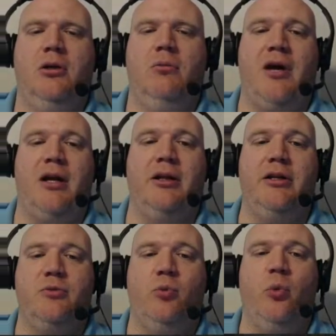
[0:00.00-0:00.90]
we've got at
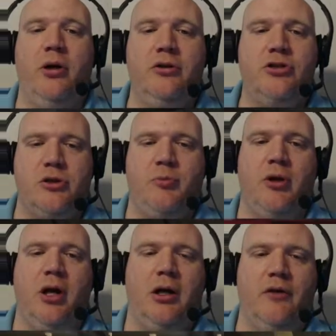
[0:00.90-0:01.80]
least one source
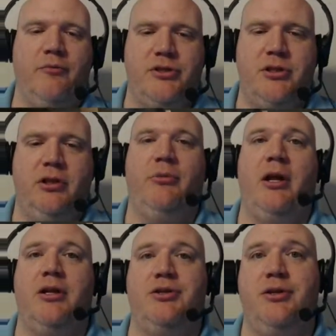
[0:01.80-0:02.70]
block of mycelium that
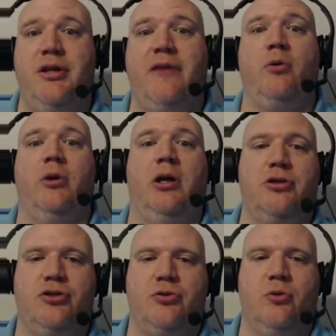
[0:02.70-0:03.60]
is never going to get
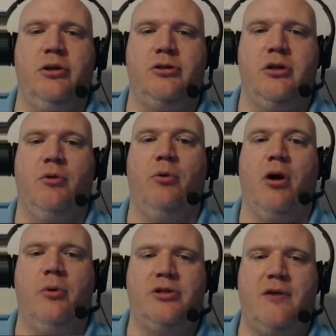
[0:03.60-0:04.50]
destroyed, so that we will
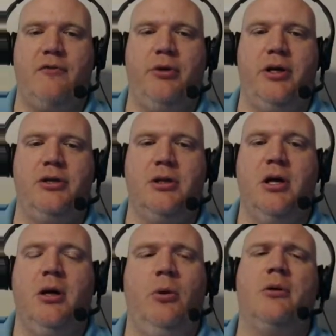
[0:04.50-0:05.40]
always have a place.
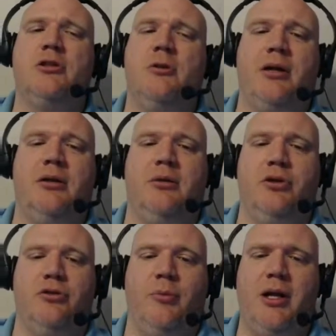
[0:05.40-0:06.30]
We could always go back to the
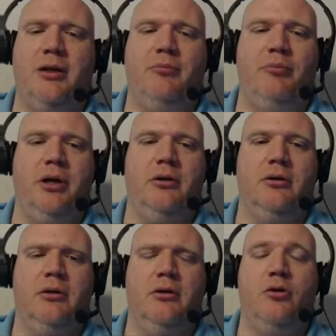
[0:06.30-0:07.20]
Mushroom Island, but
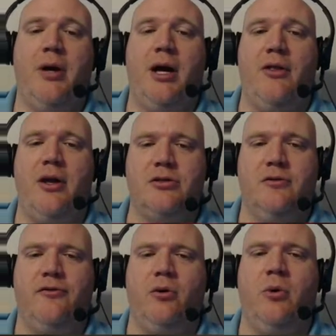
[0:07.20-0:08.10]
oh my, that is so
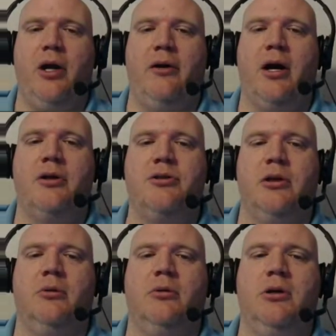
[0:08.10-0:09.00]
far away, right?
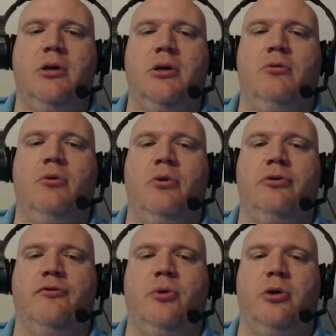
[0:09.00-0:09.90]
So we want
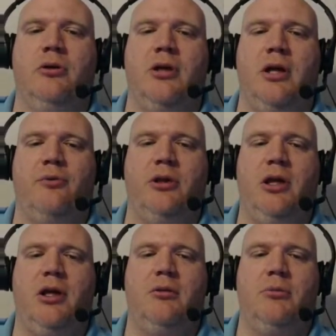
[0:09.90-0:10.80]
to avoid doing that if we
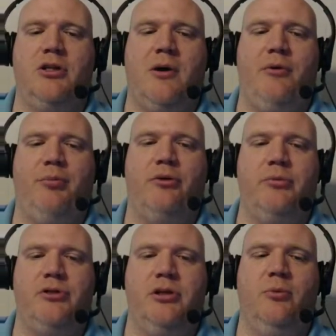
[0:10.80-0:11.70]
can. I mean, that's why we brought the
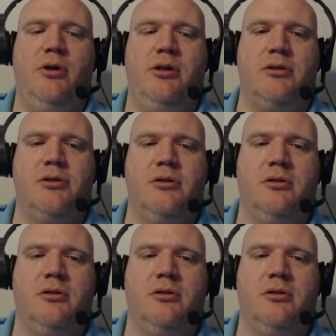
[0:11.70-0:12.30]
mycelium with us.